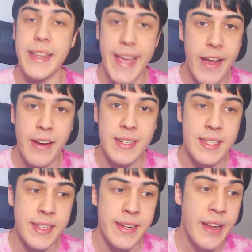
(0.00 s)
and the
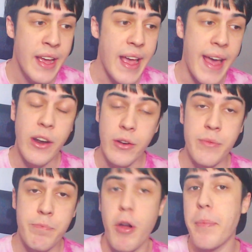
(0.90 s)
characters, and,
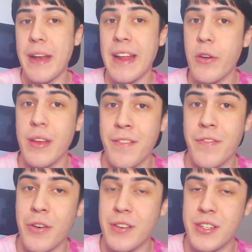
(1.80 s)
and properly looking
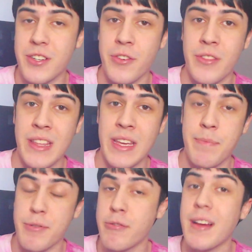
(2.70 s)
forward to
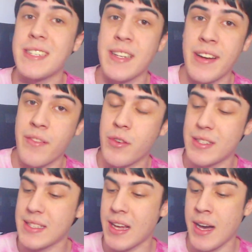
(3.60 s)
the progression of
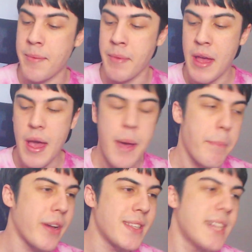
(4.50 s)
what's to come.
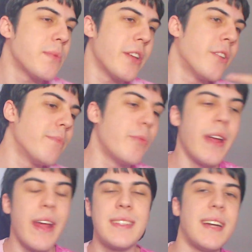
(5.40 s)
Because that's when you're,
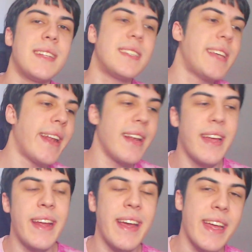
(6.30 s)
when I start to settle
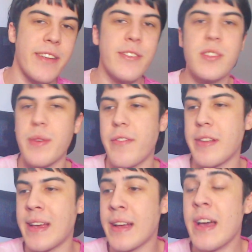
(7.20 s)
in, I get used to
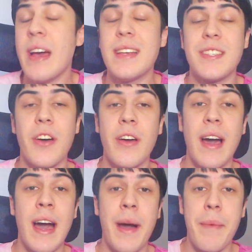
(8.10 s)
everything. So,
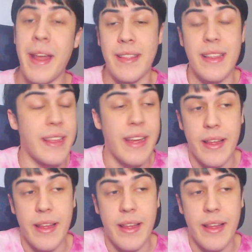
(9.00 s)
um, and,